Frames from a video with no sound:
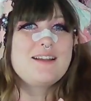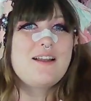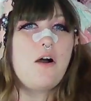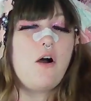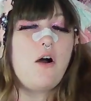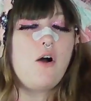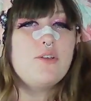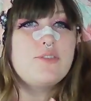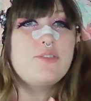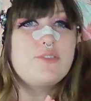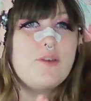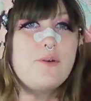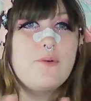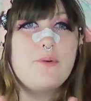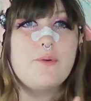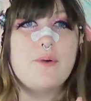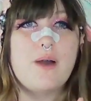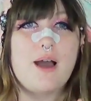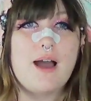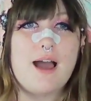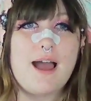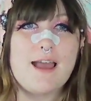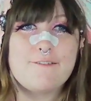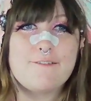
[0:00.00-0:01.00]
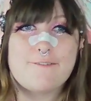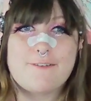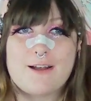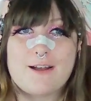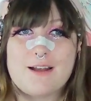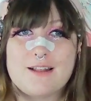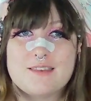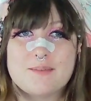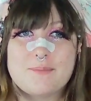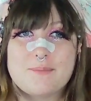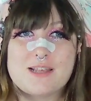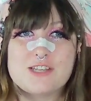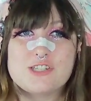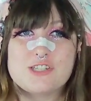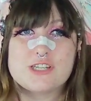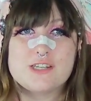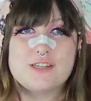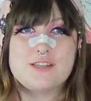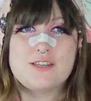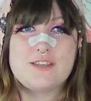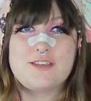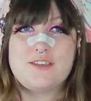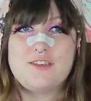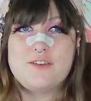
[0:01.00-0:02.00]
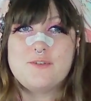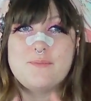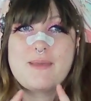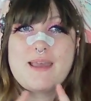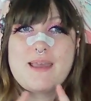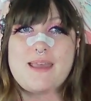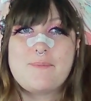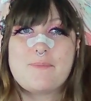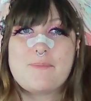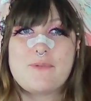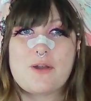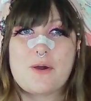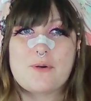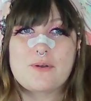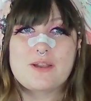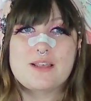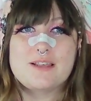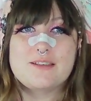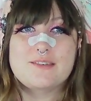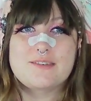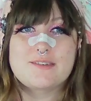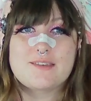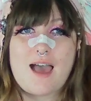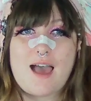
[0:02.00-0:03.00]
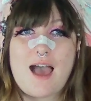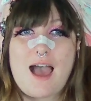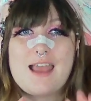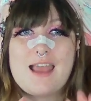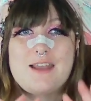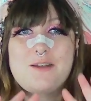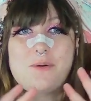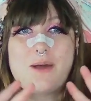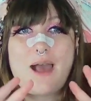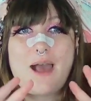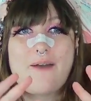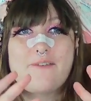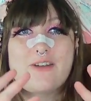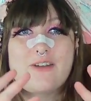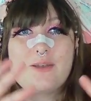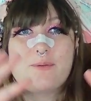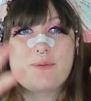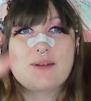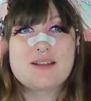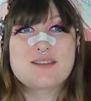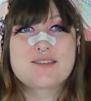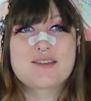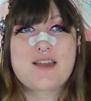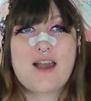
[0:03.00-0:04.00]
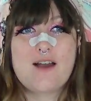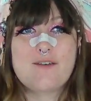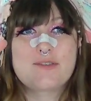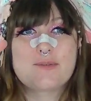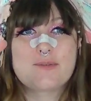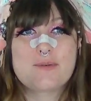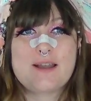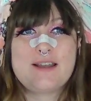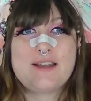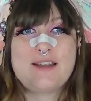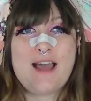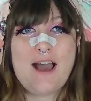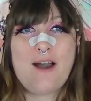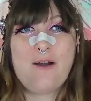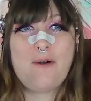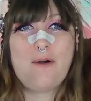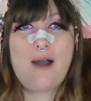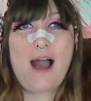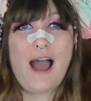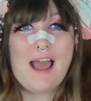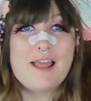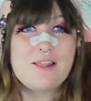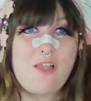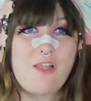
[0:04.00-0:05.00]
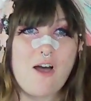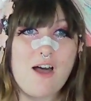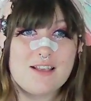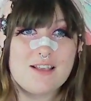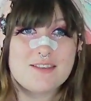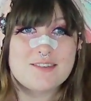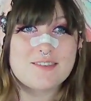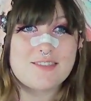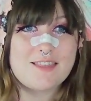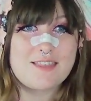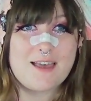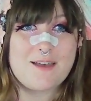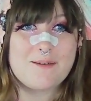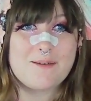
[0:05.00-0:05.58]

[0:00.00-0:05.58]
Also, I forgot to mention, you may notice I don't have any wrist cuffs right now. I lost them.